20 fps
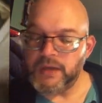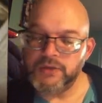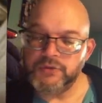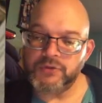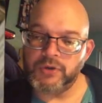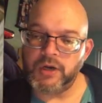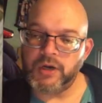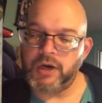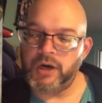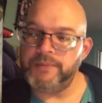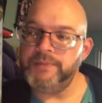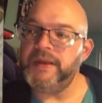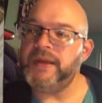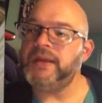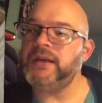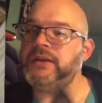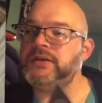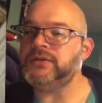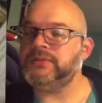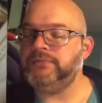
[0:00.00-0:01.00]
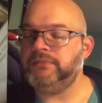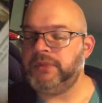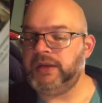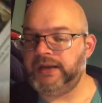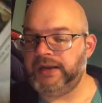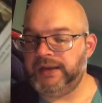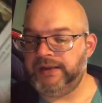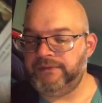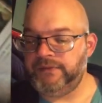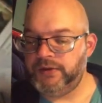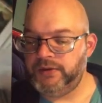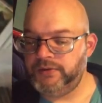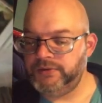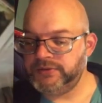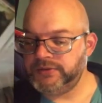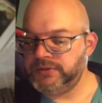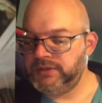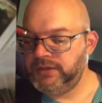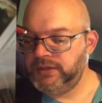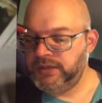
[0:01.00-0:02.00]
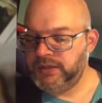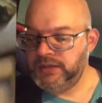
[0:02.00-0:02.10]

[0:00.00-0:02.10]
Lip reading: Draw card mechanism. Got to have those.